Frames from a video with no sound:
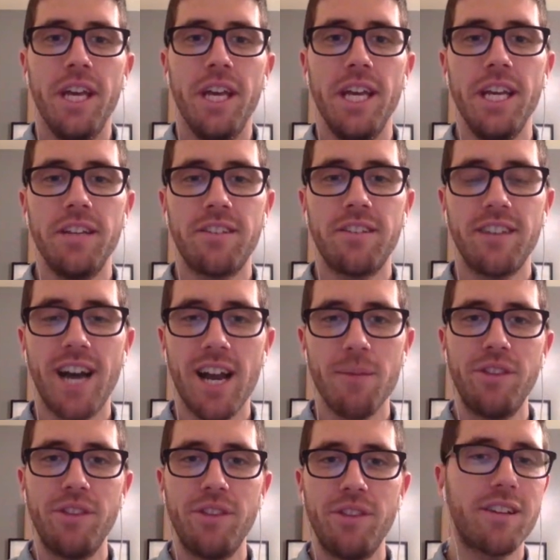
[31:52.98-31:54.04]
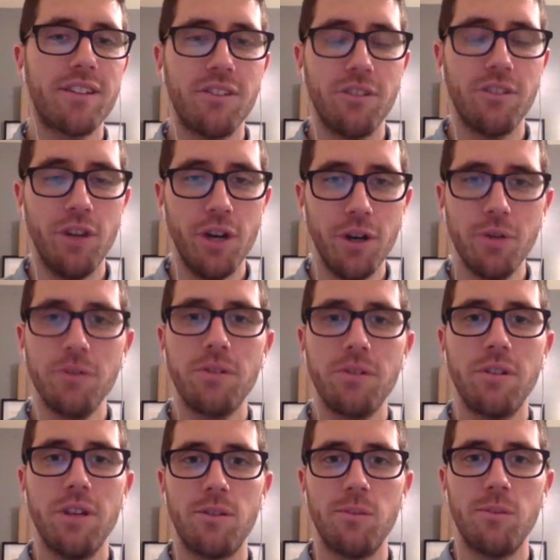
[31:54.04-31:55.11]
It's not about the X's and O's,
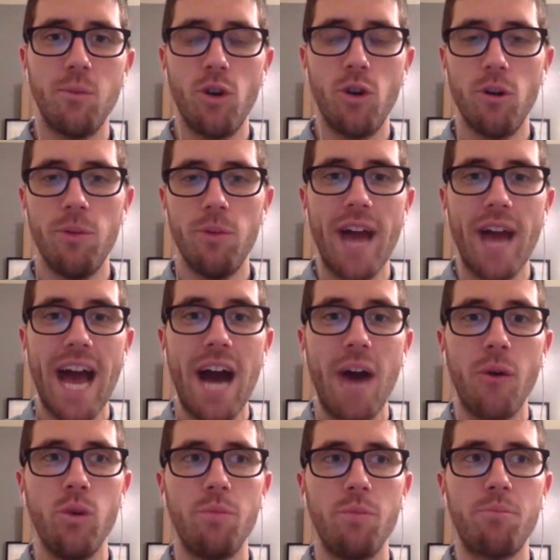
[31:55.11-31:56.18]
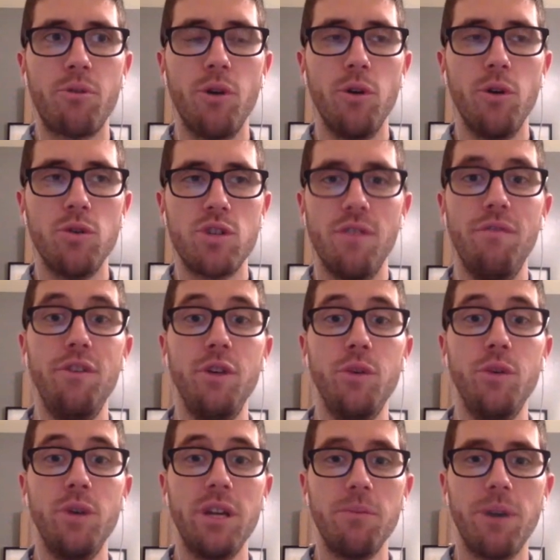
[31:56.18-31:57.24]
it's more about how to approach
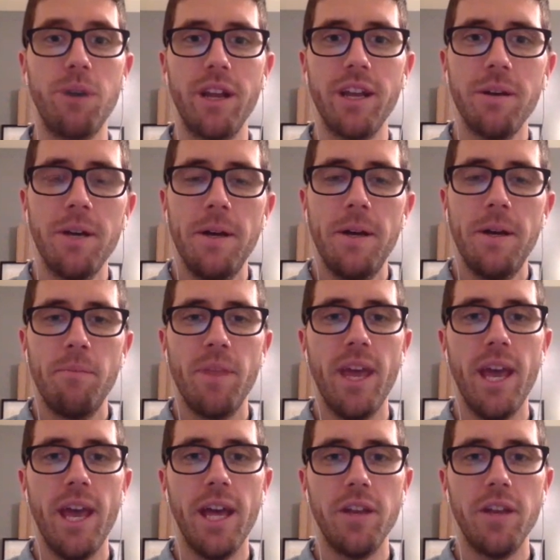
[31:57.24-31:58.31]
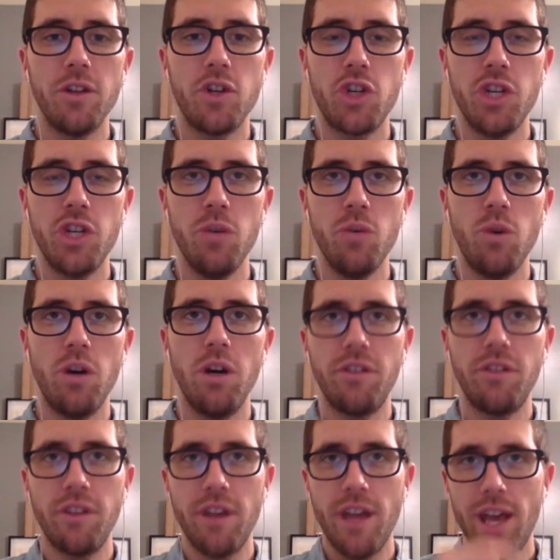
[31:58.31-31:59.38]
viewing money, and she
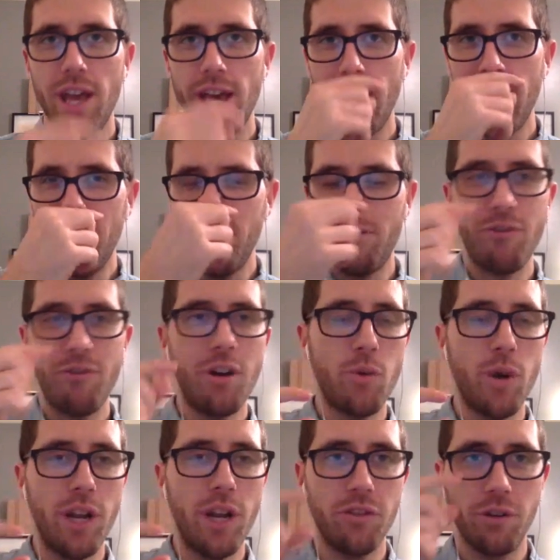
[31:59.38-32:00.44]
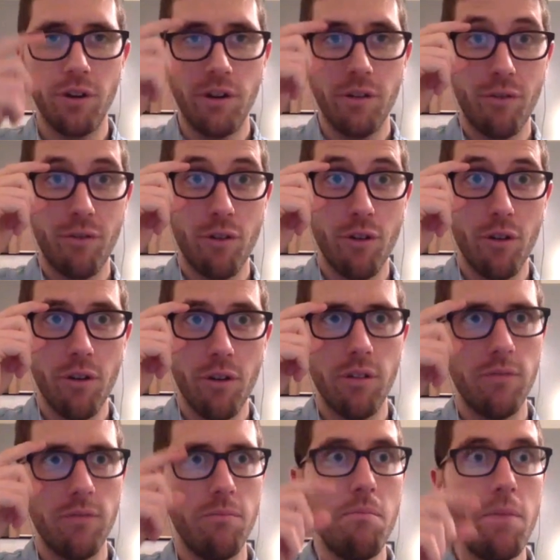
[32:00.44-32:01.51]
was a fundraiser
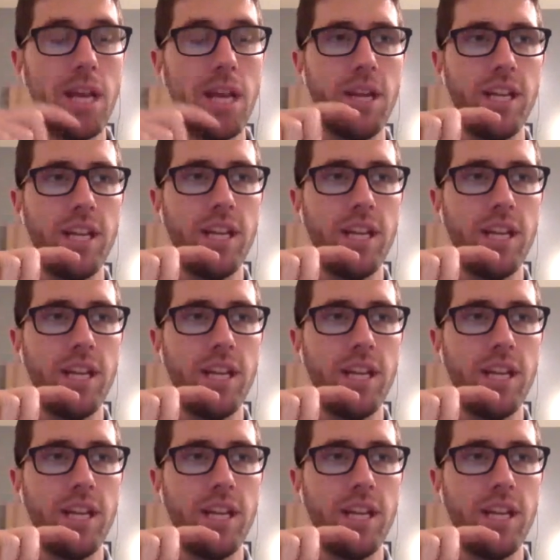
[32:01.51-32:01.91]
for many many